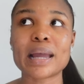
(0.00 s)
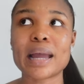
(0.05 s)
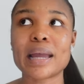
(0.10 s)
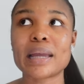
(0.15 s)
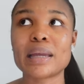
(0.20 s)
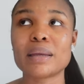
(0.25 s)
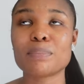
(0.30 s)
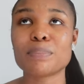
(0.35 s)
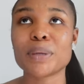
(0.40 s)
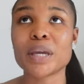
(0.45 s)

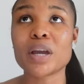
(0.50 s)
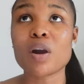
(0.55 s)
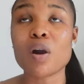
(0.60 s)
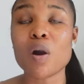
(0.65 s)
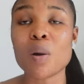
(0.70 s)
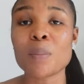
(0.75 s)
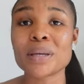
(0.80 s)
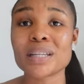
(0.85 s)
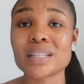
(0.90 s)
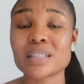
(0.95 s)
I
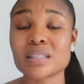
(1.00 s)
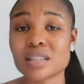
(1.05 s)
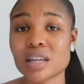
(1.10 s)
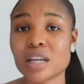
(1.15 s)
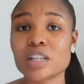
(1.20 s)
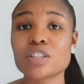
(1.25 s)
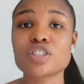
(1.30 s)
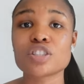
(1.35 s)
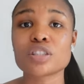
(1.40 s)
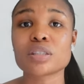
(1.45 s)
become
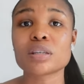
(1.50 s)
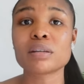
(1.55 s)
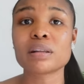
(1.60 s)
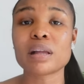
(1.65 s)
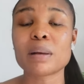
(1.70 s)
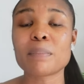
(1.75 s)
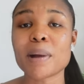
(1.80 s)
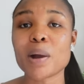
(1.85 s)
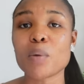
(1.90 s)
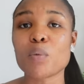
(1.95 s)
intentional
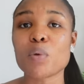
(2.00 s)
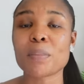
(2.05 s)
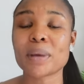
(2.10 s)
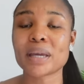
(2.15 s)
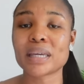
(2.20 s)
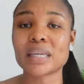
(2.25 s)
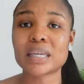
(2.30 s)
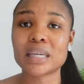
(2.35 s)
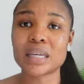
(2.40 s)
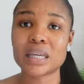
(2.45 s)
about what
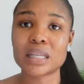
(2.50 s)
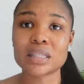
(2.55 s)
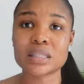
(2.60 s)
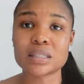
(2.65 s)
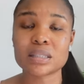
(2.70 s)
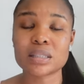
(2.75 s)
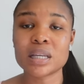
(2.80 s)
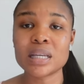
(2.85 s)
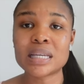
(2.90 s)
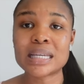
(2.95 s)
my
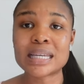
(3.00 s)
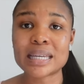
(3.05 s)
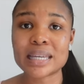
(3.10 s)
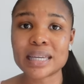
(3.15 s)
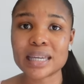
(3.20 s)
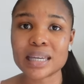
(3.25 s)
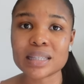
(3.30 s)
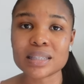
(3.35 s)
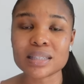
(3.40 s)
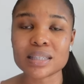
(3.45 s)
kids
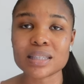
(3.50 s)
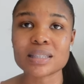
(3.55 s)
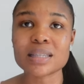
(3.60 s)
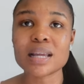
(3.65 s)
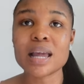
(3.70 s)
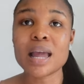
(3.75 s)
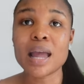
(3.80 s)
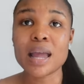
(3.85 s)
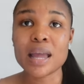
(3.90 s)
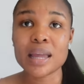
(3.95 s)
eat is,
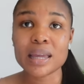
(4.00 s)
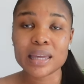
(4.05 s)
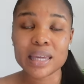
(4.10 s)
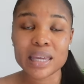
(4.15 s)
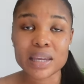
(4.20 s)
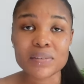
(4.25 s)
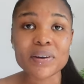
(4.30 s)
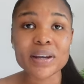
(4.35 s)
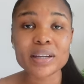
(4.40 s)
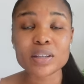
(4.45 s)

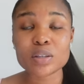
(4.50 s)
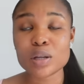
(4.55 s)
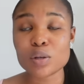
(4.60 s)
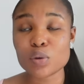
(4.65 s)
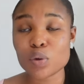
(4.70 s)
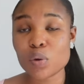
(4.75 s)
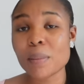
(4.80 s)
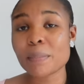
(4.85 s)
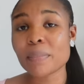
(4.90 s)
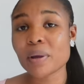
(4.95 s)
if I
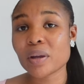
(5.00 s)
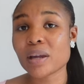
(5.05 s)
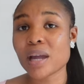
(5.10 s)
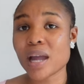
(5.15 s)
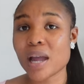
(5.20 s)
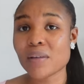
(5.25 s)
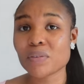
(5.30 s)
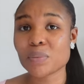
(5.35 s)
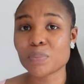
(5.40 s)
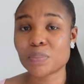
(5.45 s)
know I'm gonna
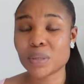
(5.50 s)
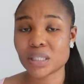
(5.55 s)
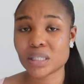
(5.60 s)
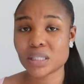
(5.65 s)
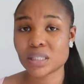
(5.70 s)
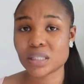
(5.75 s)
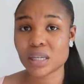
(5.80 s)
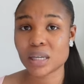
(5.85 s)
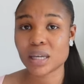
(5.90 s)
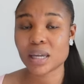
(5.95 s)
have a
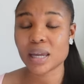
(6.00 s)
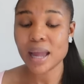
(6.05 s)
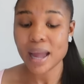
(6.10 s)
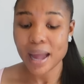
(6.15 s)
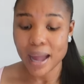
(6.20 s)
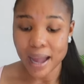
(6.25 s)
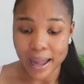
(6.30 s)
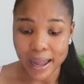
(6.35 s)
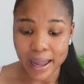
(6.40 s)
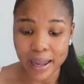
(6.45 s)
busy day,
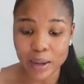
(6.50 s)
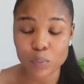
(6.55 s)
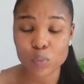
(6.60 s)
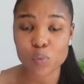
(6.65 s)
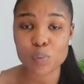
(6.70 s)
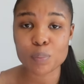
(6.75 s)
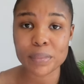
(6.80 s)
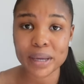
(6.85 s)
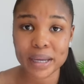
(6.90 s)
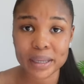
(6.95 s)
I
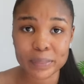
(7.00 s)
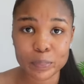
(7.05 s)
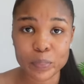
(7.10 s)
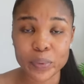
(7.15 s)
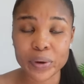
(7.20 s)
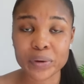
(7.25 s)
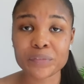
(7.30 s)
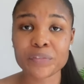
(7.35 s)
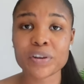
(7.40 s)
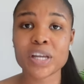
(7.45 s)
will make
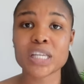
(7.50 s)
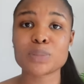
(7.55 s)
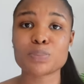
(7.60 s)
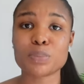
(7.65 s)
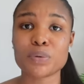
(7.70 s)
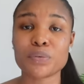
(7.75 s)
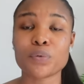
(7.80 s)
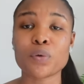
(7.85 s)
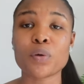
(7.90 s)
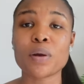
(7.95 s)
breakfast
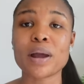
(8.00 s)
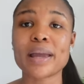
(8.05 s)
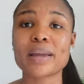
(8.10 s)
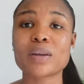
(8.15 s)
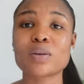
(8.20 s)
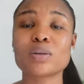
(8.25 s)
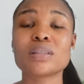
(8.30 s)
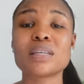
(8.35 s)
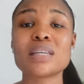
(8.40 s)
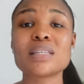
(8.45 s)
before I
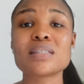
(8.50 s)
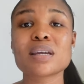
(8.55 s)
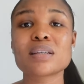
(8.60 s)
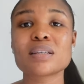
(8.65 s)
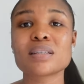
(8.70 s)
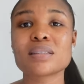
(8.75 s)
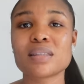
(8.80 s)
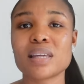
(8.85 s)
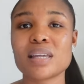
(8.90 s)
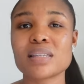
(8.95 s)
go. These are
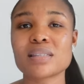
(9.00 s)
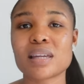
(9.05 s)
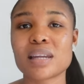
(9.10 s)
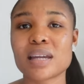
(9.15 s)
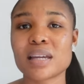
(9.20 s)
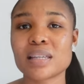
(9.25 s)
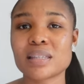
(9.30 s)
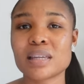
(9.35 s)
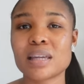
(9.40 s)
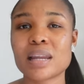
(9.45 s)
the things that
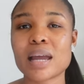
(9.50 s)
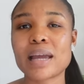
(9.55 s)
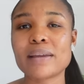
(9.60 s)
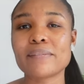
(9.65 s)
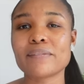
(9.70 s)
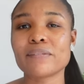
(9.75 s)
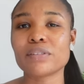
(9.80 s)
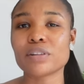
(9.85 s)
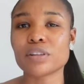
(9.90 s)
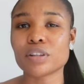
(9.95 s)
I said
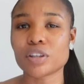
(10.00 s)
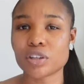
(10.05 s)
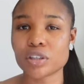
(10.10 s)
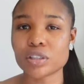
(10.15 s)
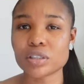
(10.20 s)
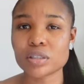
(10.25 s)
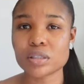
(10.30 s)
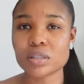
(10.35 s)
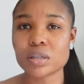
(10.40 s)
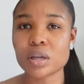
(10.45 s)
I've
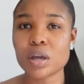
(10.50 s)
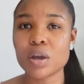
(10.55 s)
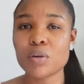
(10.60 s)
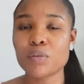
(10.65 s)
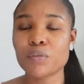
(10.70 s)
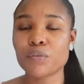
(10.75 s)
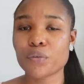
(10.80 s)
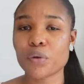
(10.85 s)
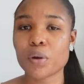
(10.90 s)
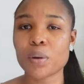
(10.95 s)
learned
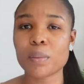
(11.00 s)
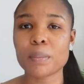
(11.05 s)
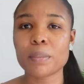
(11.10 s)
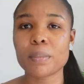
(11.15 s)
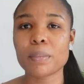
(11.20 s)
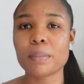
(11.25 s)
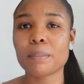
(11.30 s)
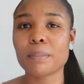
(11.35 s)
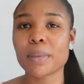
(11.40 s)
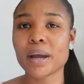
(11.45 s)
from
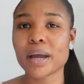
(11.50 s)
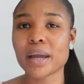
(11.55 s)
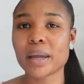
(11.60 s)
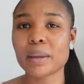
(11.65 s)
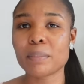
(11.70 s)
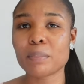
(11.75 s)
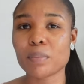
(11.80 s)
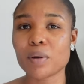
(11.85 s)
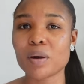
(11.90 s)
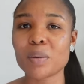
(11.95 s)

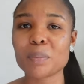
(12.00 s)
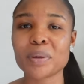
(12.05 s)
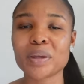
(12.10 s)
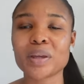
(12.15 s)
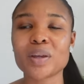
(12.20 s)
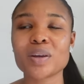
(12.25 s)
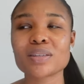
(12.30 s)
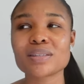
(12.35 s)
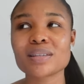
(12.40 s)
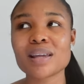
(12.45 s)
my mom,
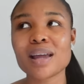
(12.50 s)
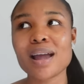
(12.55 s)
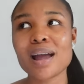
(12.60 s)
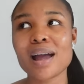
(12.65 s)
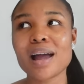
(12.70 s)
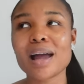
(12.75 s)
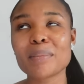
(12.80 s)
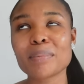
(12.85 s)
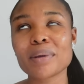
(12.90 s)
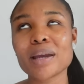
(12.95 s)
because
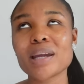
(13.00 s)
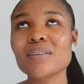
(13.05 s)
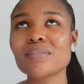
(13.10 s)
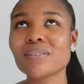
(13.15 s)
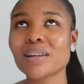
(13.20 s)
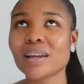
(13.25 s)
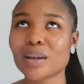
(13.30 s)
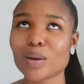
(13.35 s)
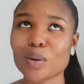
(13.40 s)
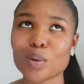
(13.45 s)
I'm kind of
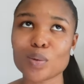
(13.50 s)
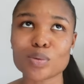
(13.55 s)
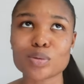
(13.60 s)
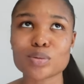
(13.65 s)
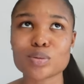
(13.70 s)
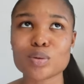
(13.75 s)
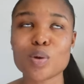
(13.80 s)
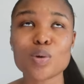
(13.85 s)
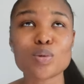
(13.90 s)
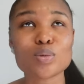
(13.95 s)
like
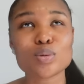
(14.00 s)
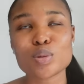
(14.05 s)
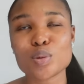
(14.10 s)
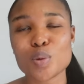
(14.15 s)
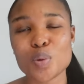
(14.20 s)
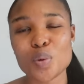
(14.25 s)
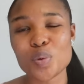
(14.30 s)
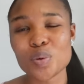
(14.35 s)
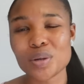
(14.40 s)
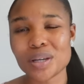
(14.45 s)
old, old
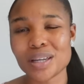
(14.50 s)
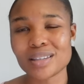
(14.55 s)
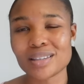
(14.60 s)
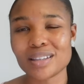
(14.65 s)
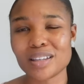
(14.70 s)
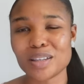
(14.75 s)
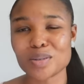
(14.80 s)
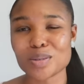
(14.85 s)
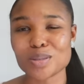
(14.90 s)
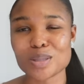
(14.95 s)
school in,
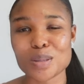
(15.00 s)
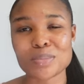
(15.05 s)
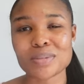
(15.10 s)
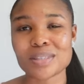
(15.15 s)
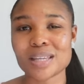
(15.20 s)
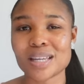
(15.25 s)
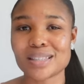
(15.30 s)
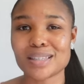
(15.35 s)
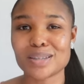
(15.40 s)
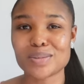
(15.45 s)
you know, some
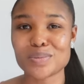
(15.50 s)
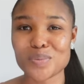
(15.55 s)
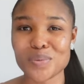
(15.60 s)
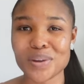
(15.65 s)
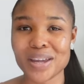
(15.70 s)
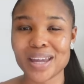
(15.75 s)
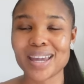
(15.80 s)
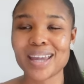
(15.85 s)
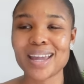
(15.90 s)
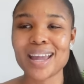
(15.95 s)
certain
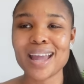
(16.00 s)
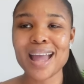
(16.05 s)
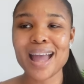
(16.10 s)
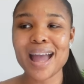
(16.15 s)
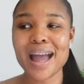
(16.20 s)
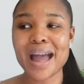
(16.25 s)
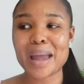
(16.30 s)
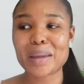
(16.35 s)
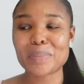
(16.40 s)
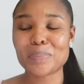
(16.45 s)
way.
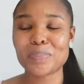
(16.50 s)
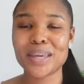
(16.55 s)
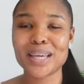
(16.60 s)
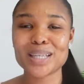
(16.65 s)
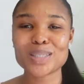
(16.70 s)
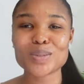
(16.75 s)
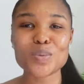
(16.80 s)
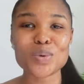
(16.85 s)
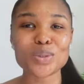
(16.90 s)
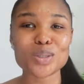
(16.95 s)
I
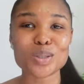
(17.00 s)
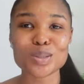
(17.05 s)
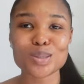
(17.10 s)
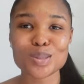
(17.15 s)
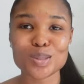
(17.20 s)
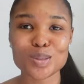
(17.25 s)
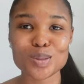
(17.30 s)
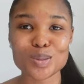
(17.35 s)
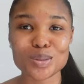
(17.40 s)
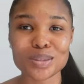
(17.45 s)
picked one or
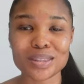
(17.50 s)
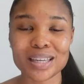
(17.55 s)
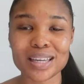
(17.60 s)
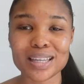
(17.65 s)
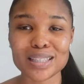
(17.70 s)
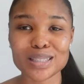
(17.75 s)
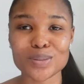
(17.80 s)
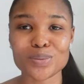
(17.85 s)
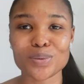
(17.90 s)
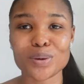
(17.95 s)
two
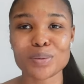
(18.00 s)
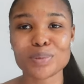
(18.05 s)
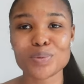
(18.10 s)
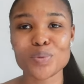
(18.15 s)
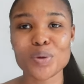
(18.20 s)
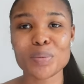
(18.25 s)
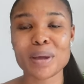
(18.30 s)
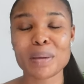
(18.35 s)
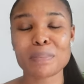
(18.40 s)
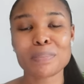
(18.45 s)
things from the
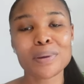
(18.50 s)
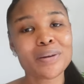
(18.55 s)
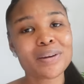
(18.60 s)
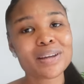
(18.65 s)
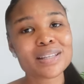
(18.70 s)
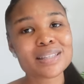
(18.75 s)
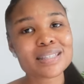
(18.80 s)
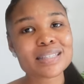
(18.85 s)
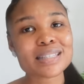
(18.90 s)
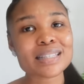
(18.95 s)
way my
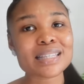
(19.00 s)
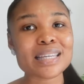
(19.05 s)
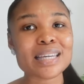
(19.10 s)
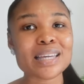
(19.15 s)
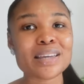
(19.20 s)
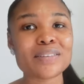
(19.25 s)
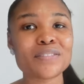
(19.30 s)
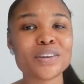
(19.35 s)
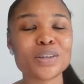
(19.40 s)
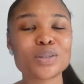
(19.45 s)
parents
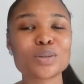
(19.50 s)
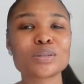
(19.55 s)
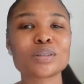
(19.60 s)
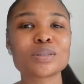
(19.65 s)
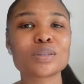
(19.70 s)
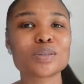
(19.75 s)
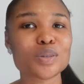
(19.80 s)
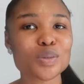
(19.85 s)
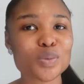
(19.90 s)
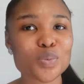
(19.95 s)
live, you know,
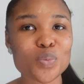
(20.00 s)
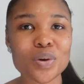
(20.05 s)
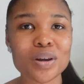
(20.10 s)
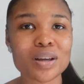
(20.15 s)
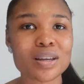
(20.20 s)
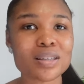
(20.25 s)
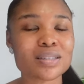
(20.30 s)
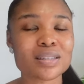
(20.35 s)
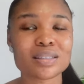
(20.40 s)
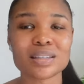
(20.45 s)
the good
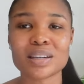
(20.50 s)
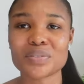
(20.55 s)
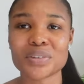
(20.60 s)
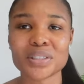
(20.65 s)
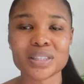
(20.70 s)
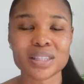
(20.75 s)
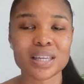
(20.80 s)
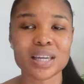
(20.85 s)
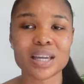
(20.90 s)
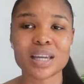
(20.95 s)
ones and
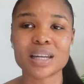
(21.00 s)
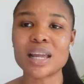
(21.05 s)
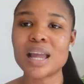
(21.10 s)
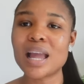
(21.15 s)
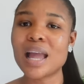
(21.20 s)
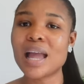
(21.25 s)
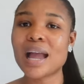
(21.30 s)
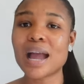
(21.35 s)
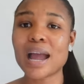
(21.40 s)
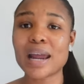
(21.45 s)
everything,
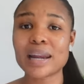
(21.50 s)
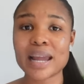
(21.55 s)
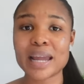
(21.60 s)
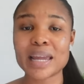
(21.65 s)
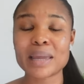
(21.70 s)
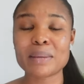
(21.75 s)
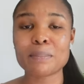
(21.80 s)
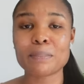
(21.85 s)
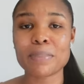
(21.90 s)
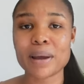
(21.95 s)
and I
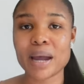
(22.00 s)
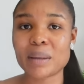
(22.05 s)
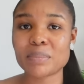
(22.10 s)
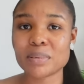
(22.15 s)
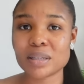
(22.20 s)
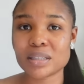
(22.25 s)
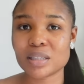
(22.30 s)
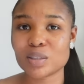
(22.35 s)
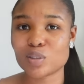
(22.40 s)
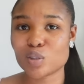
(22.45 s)

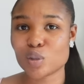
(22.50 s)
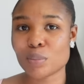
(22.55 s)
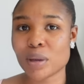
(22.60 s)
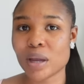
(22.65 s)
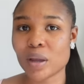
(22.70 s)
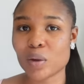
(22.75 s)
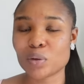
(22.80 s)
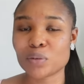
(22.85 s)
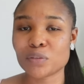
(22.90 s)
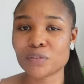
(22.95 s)
imbibed it into
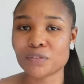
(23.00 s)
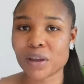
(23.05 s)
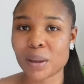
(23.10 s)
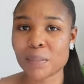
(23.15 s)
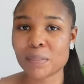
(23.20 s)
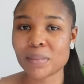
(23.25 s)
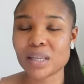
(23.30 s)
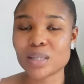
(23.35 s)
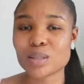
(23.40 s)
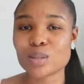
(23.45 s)
my own
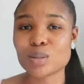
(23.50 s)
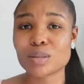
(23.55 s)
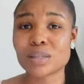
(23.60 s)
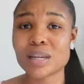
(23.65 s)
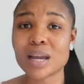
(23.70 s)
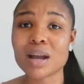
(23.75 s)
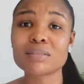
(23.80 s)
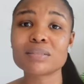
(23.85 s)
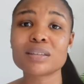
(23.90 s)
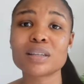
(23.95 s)
family. So
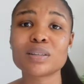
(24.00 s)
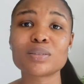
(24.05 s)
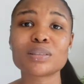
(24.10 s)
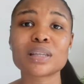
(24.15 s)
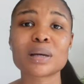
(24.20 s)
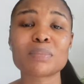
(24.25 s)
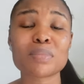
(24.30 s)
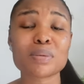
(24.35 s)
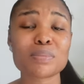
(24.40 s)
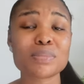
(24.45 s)
now they know
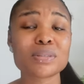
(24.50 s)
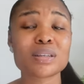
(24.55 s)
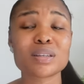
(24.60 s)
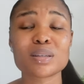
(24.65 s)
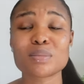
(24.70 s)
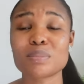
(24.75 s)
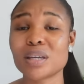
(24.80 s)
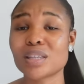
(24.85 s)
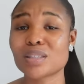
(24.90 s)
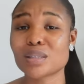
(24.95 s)
that mom is
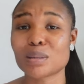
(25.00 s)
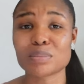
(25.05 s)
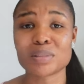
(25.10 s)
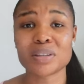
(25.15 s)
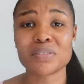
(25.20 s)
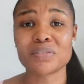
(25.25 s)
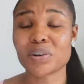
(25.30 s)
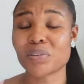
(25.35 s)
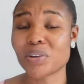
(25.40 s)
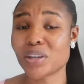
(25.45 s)
gonna make
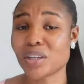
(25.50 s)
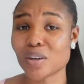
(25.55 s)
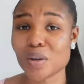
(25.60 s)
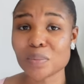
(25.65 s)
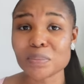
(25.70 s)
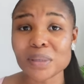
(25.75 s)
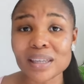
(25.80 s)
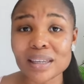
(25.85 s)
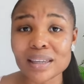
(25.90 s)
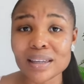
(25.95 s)
something very
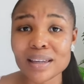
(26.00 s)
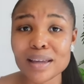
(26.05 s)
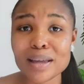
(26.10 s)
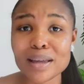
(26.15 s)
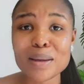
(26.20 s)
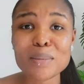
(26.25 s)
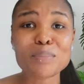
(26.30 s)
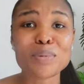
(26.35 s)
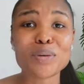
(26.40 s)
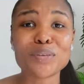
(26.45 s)
yummy
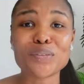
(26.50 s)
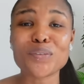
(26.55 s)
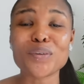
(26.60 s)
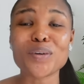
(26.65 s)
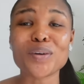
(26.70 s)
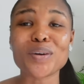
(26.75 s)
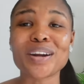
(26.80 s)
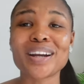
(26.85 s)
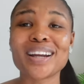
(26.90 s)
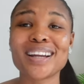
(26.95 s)

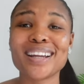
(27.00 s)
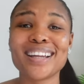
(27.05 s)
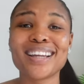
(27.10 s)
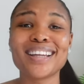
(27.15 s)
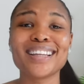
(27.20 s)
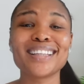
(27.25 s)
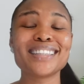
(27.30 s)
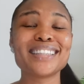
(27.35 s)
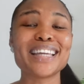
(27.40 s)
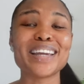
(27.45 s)
before
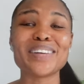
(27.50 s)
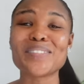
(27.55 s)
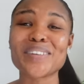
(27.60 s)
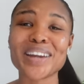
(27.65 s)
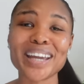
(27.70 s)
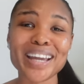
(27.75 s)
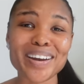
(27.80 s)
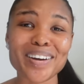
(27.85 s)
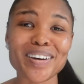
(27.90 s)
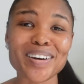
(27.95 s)
they
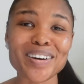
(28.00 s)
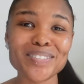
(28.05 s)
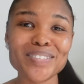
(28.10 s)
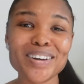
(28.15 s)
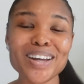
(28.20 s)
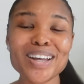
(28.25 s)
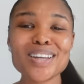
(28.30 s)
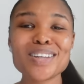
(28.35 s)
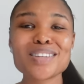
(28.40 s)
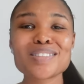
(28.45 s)
wake
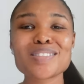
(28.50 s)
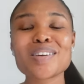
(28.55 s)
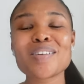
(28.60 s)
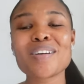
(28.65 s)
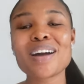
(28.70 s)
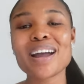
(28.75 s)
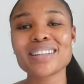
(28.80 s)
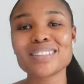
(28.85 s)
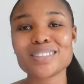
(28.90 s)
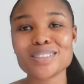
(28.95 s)
up.
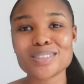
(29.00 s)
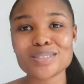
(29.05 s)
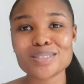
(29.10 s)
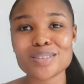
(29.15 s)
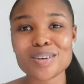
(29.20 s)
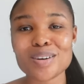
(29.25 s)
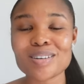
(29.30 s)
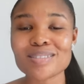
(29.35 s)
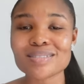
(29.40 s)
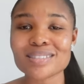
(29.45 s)
So I
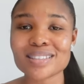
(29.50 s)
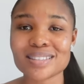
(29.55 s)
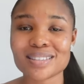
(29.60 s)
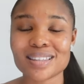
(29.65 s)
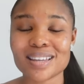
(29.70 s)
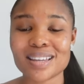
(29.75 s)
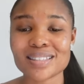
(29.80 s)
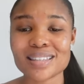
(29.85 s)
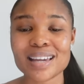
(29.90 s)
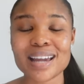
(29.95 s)
do all these
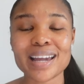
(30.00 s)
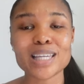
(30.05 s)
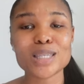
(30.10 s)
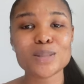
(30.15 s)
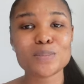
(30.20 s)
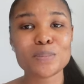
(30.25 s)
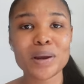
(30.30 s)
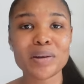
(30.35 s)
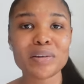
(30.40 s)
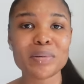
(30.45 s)
things. I
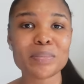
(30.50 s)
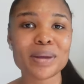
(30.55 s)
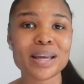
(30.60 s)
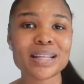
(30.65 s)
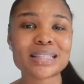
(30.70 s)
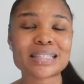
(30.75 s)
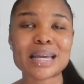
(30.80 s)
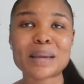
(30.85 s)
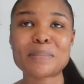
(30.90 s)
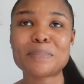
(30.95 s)

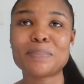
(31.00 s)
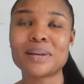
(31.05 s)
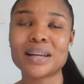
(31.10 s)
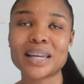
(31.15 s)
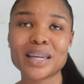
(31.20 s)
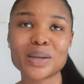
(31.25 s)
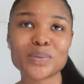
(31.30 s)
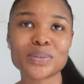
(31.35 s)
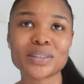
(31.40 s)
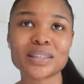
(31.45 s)
experiment, I
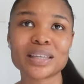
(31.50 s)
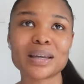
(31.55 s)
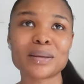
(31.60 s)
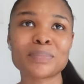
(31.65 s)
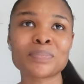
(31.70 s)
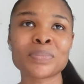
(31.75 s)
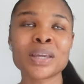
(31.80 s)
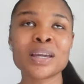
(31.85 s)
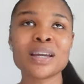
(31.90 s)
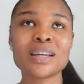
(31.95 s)
play with them.